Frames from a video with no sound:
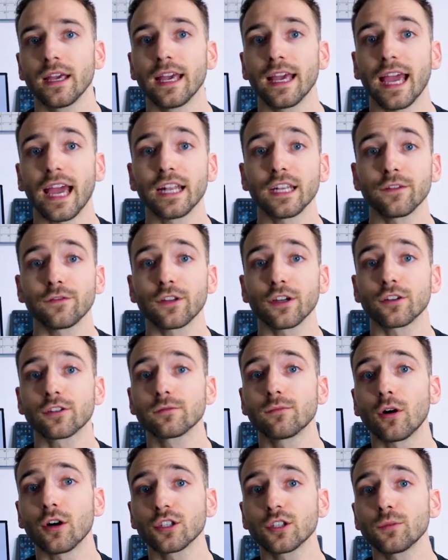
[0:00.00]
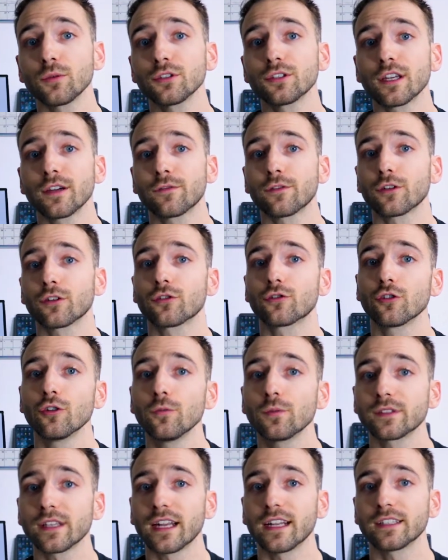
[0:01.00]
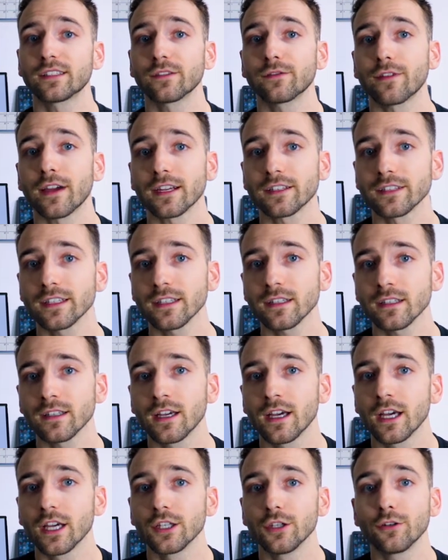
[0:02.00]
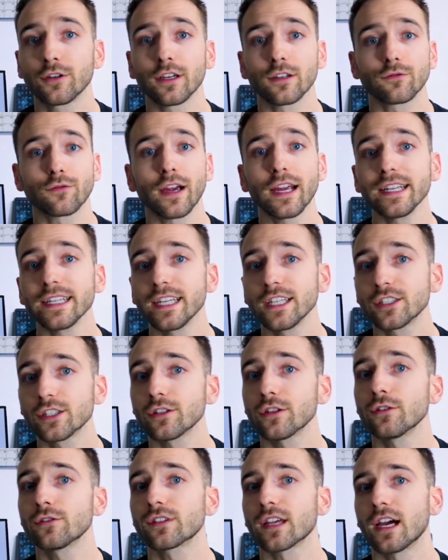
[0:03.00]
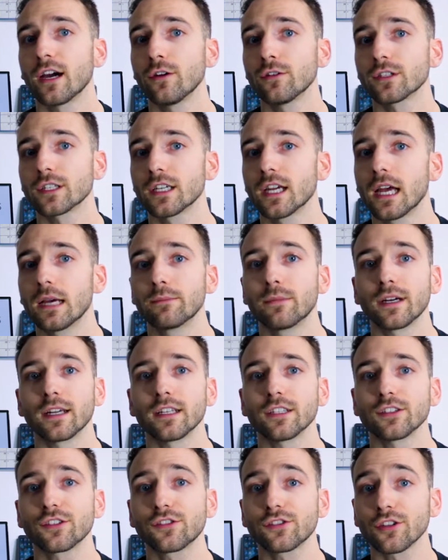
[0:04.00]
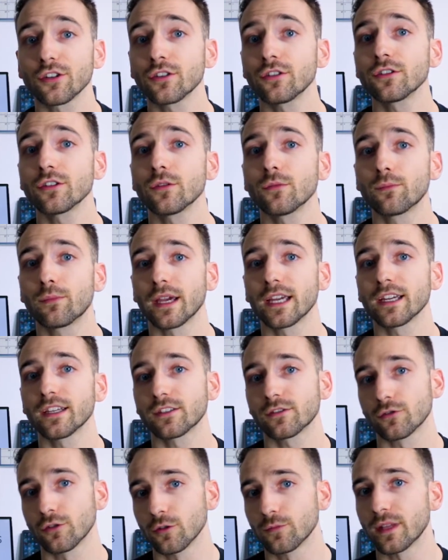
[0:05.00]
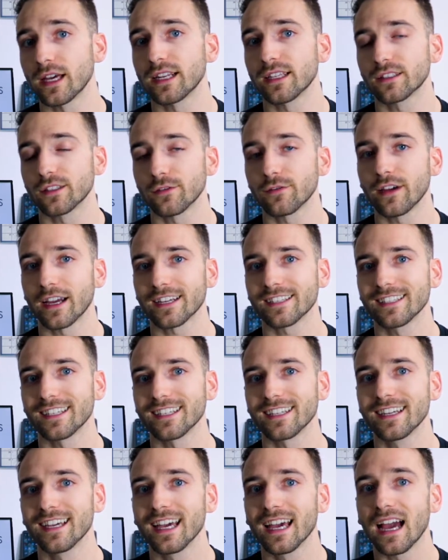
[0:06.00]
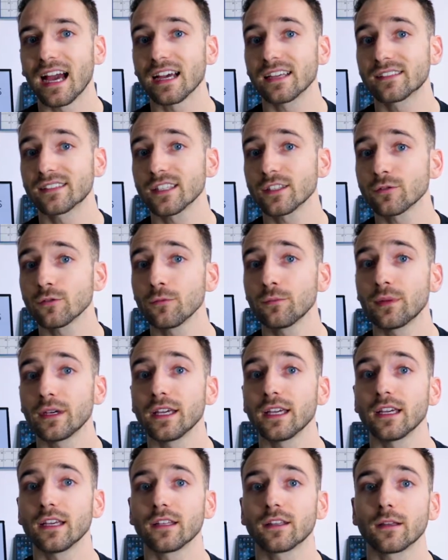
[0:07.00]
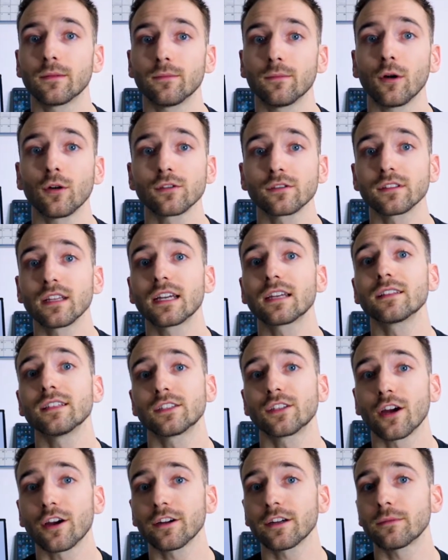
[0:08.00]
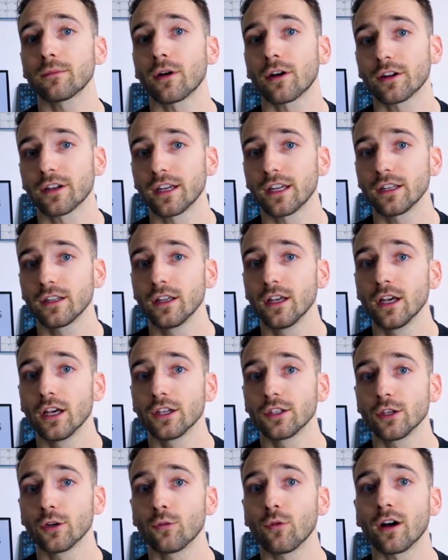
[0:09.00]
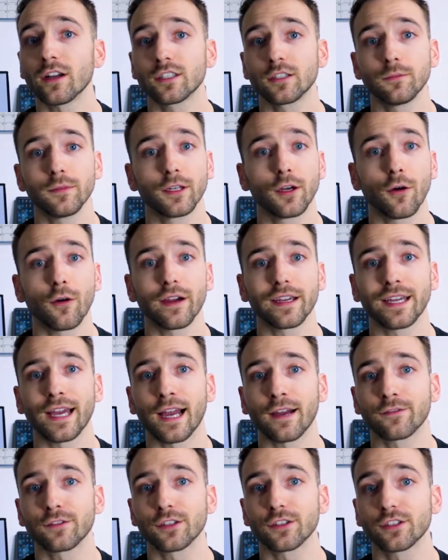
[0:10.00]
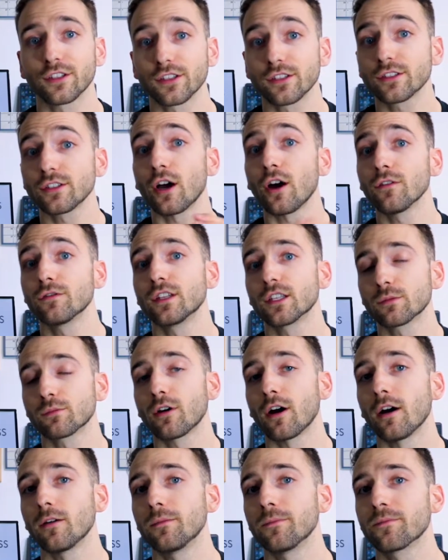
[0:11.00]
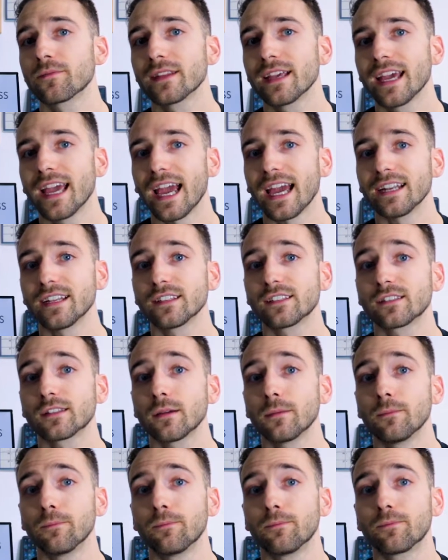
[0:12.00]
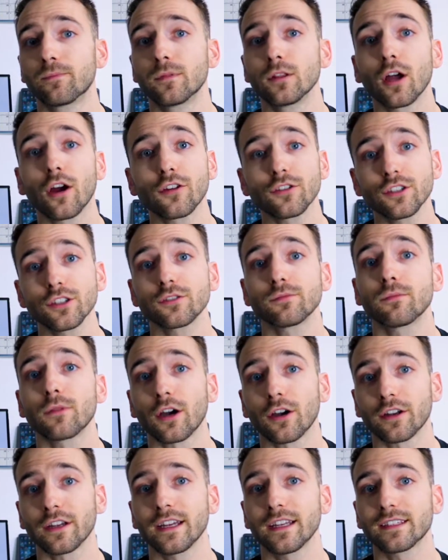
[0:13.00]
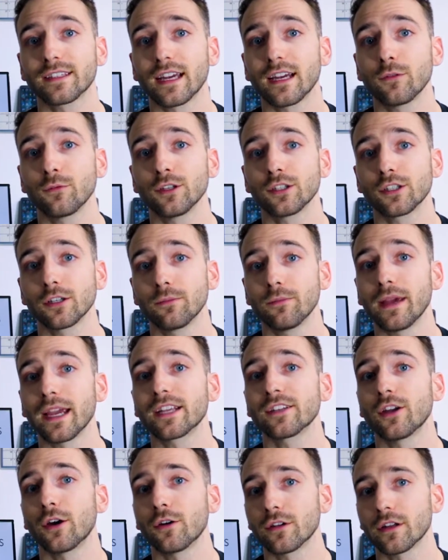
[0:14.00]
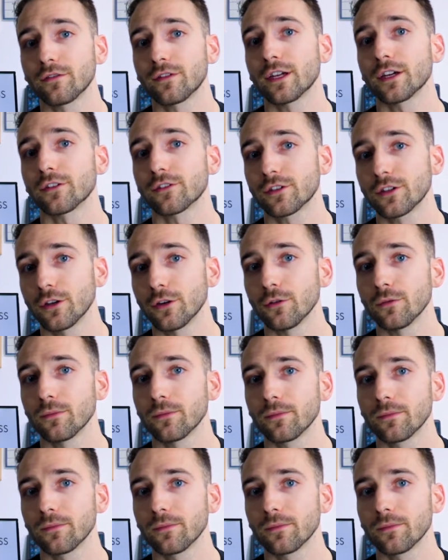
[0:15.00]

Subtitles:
And if there's multiple different groups that it's affecting, you can write each of those out, but circle the biggest group that it's affecting, as this will be the most likely target market you'll want to be going after to solve this problem, and it's the largest market that we should make note of here too.